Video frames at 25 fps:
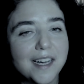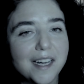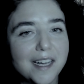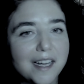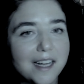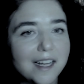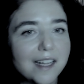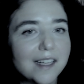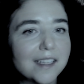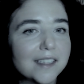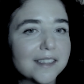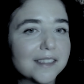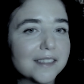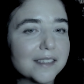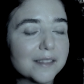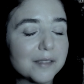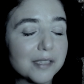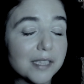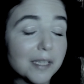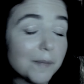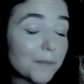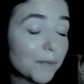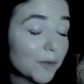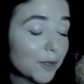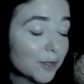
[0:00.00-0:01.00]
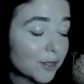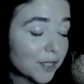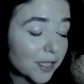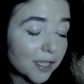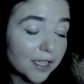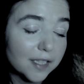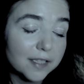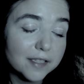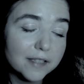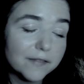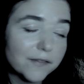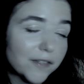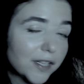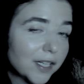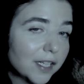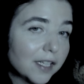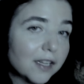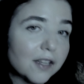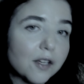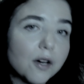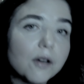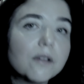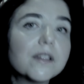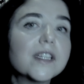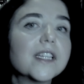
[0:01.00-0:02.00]
And composing is a very
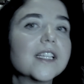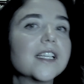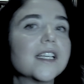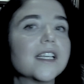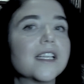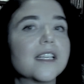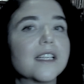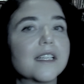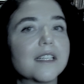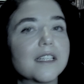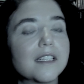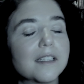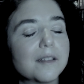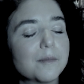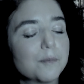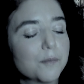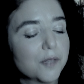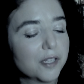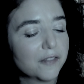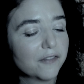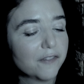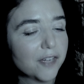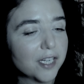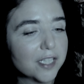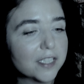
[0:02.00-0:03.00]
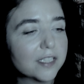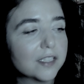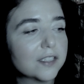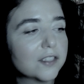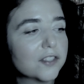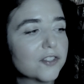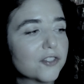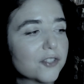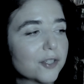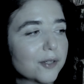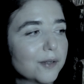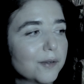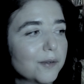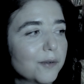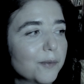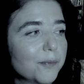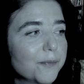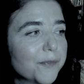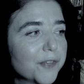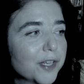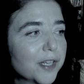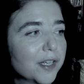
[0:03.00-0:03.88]
lonely profession, so